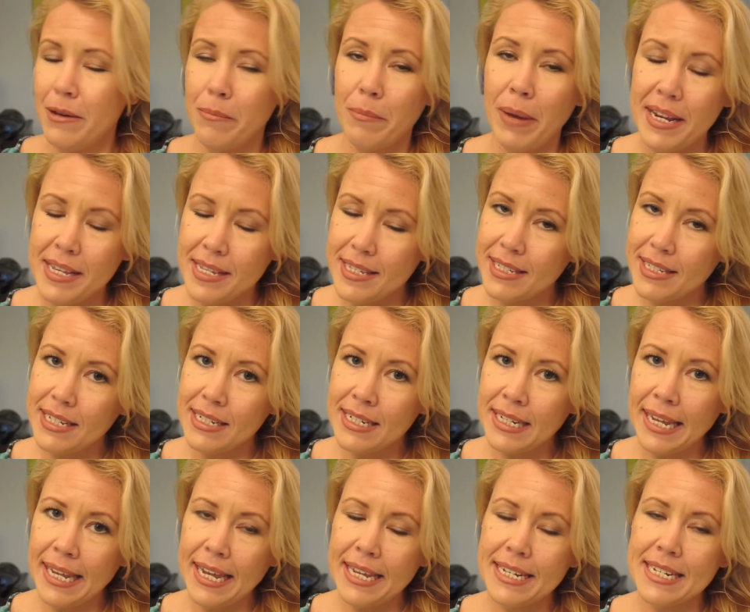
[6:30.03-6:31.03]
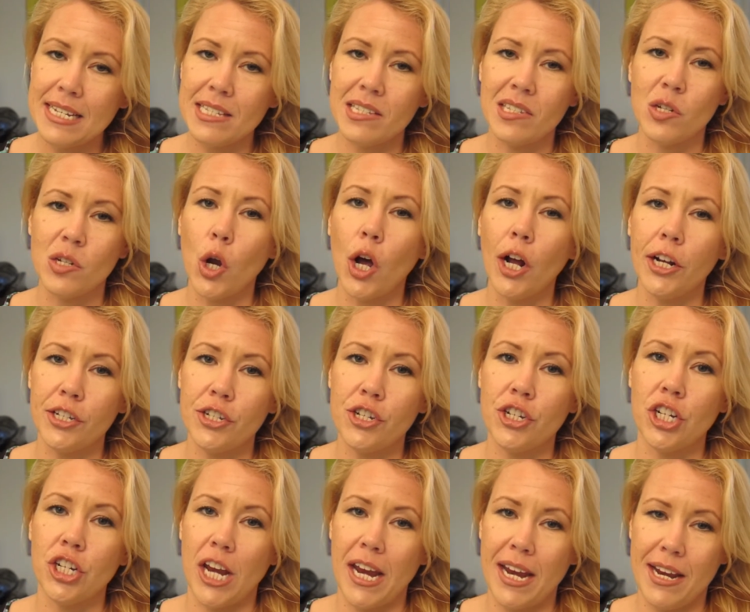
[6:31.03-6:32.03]
My skincare does not
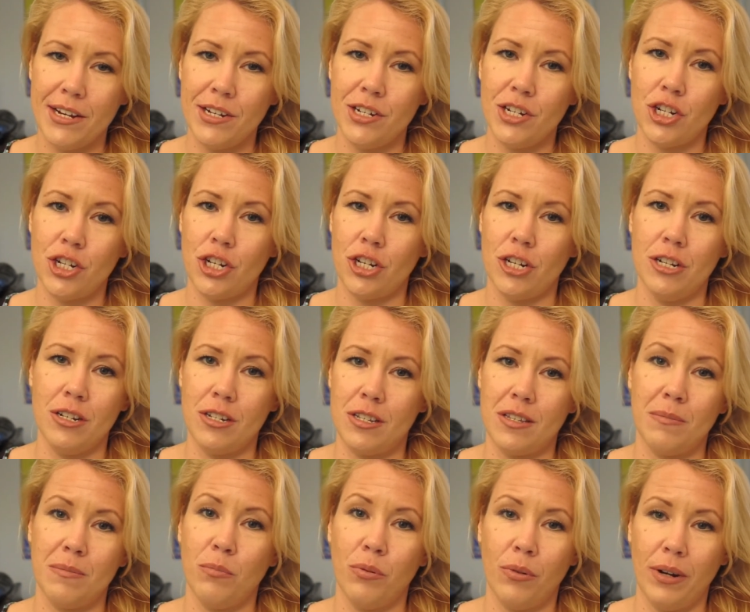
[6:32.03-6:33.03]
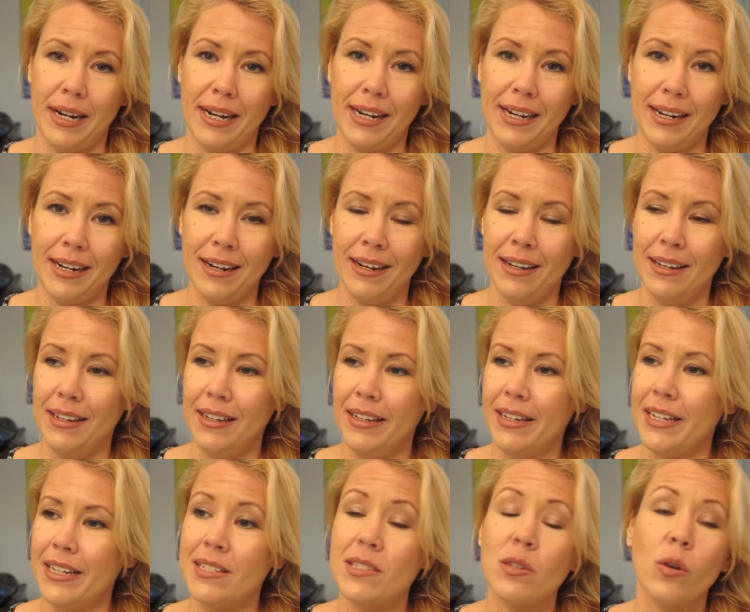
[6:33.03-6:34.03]
change in spring,
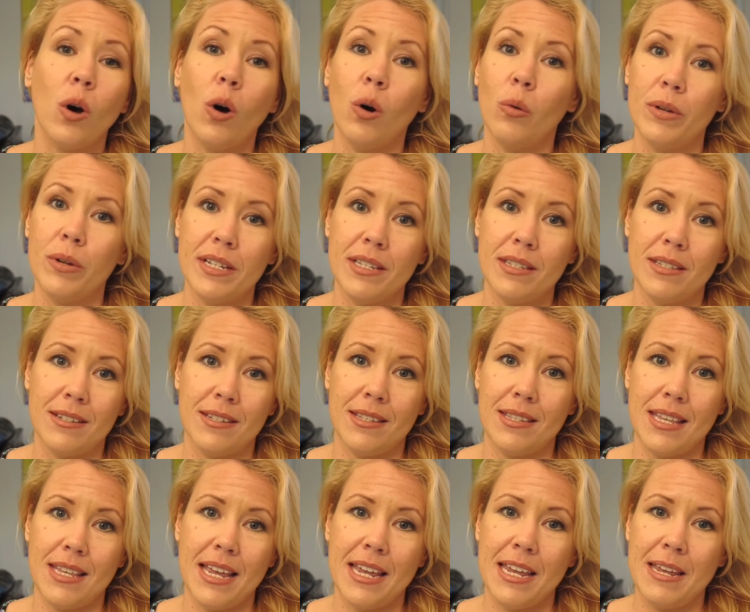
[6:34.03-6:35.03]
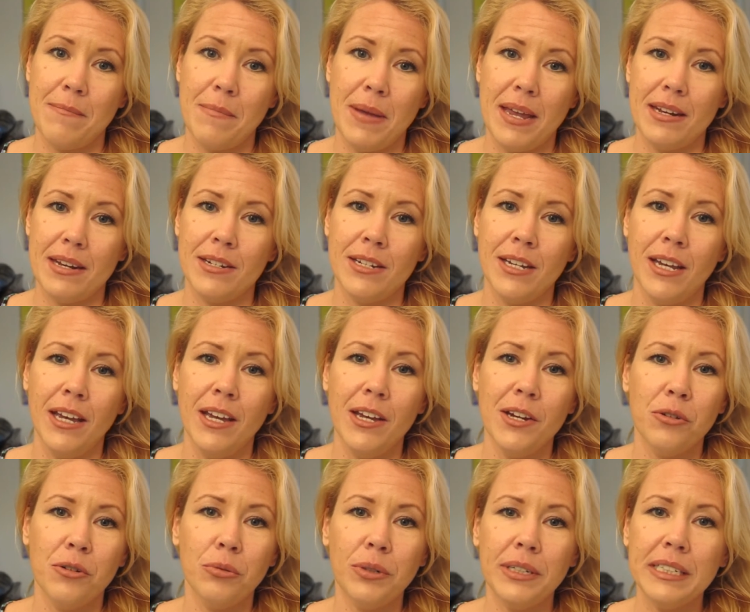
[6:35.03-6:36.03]
it's always the same, and
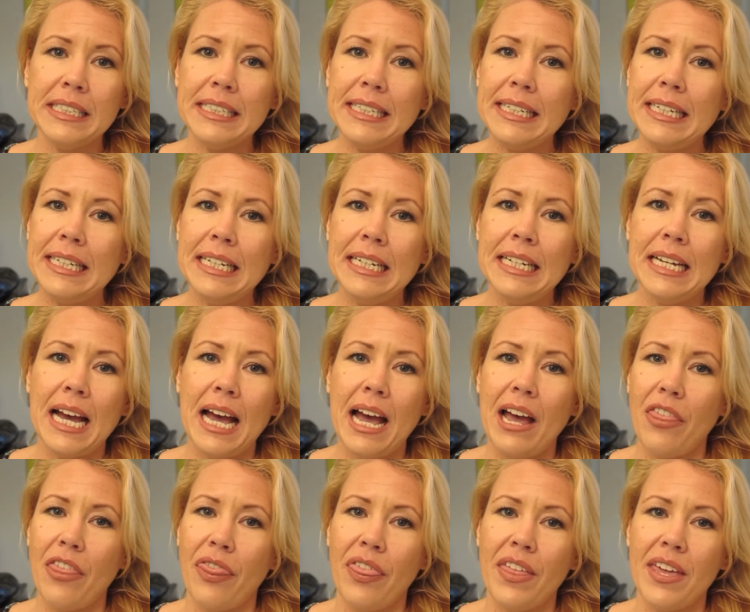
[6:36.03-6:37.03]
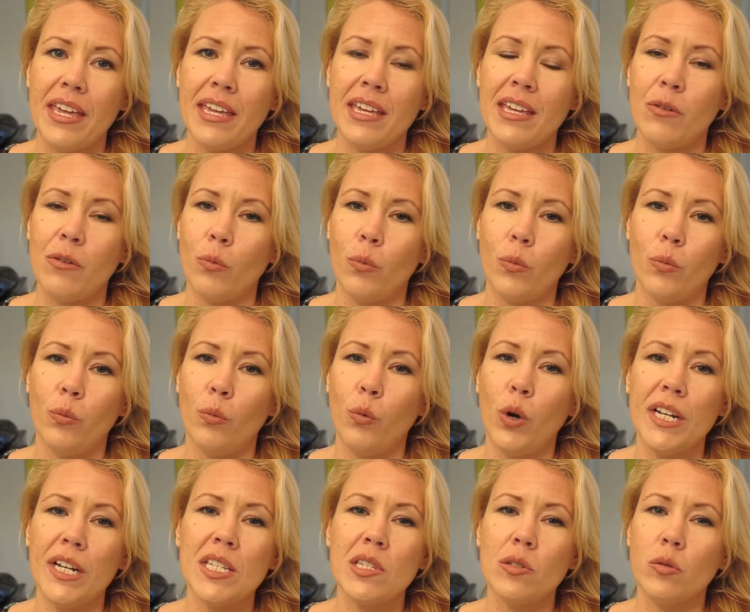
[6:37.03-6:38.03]
really I think
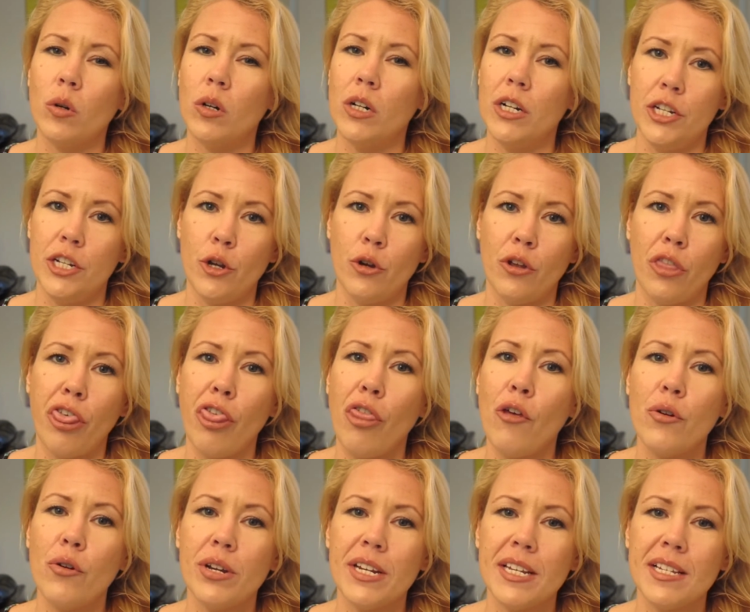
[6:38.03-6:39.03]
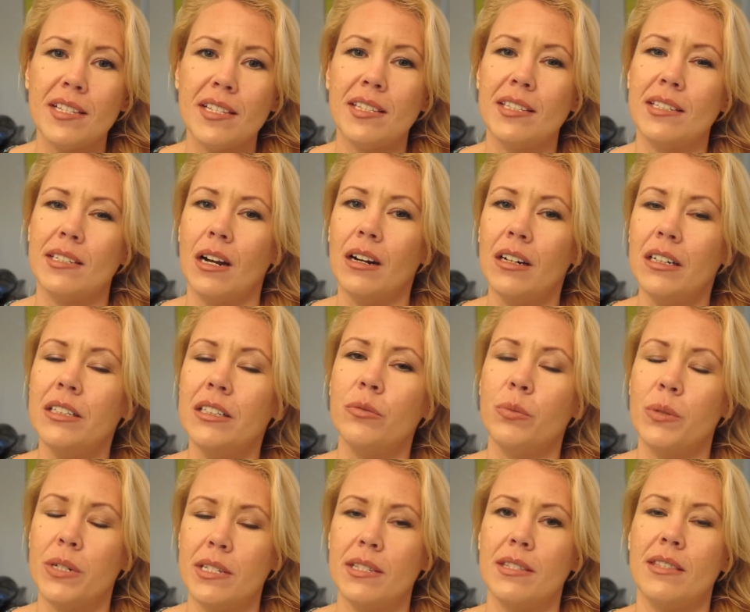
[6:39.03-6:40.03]
once you're in your 30s,
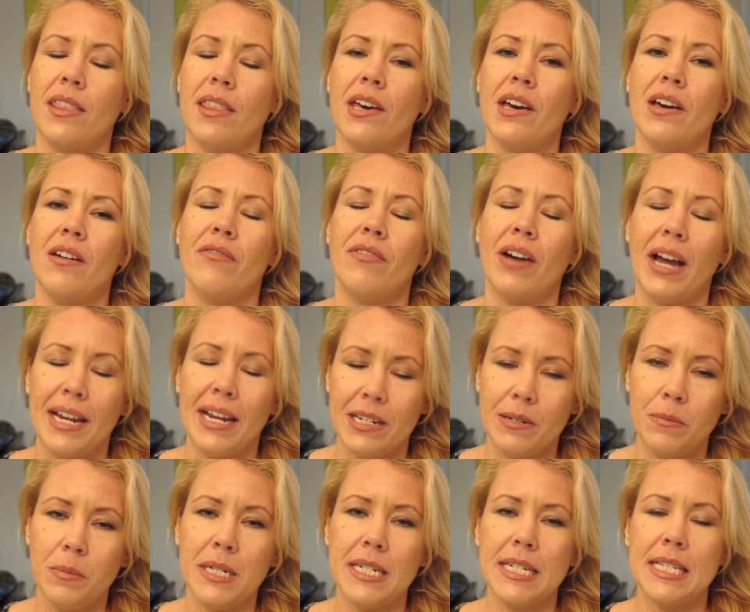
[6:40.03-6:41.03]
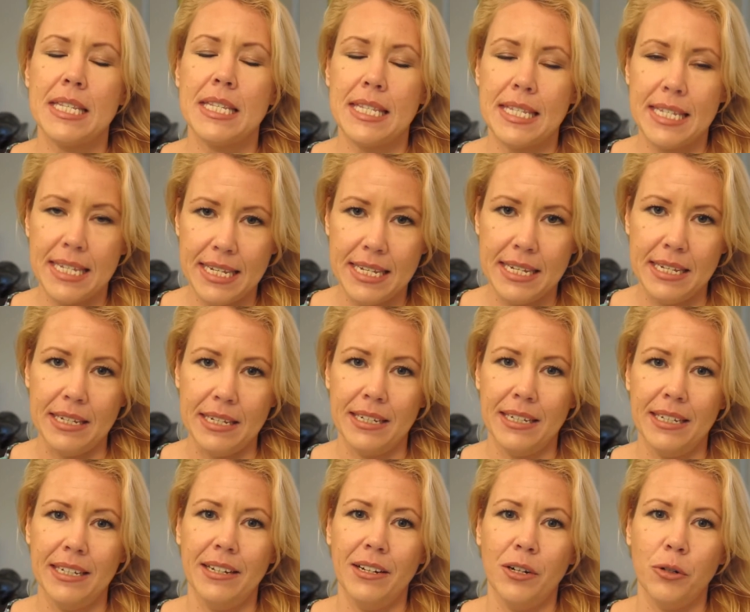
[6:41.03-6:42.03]
start with the vitamin C,
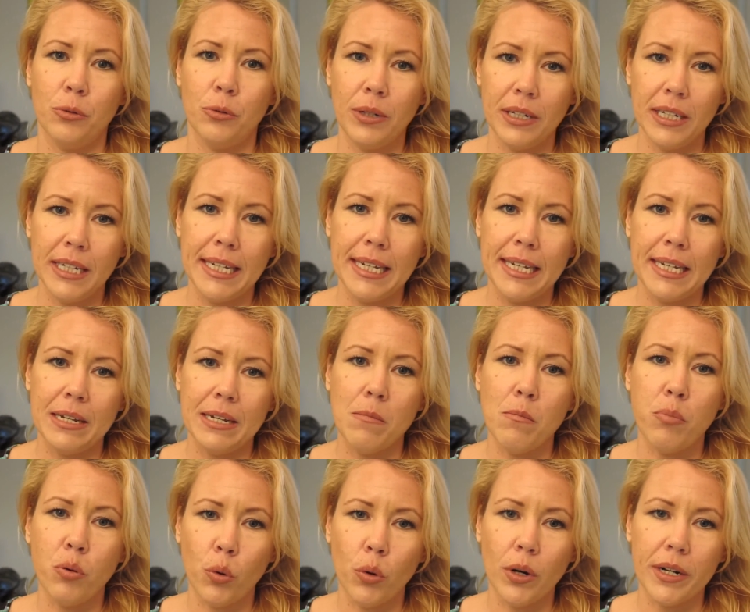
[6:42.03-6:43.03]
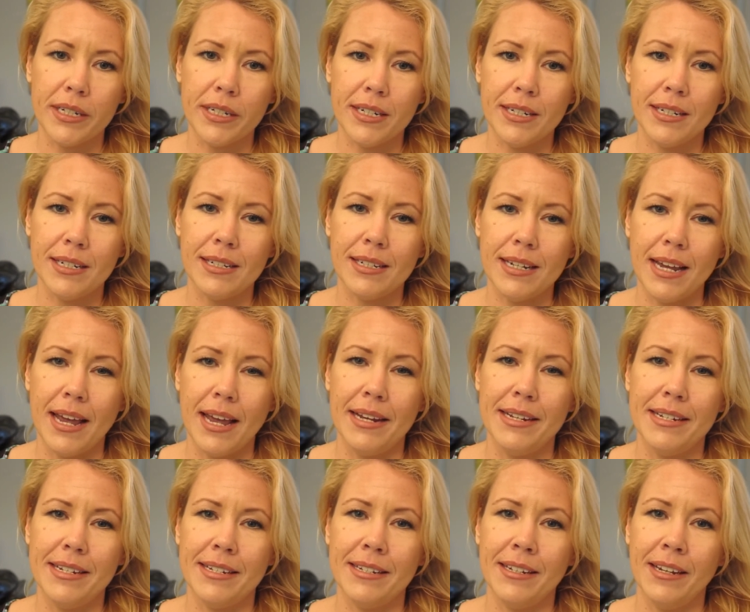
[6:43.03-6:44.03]
really important,
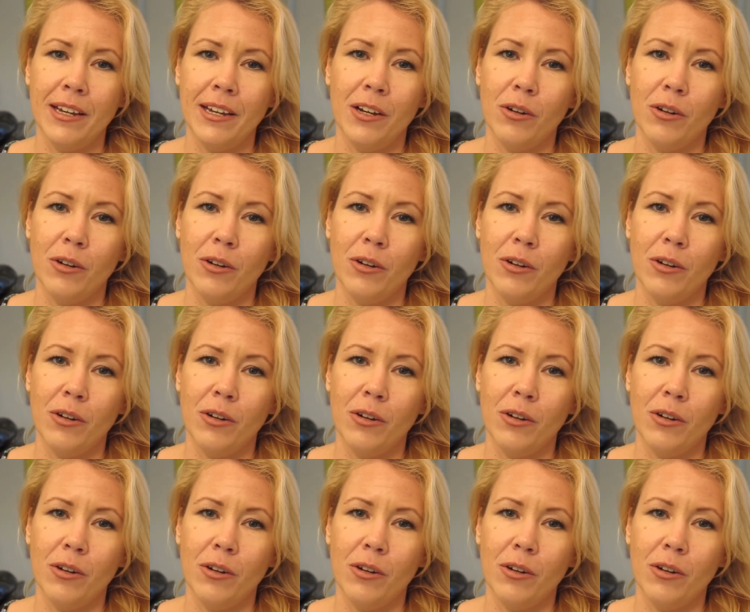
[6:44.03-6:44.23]
and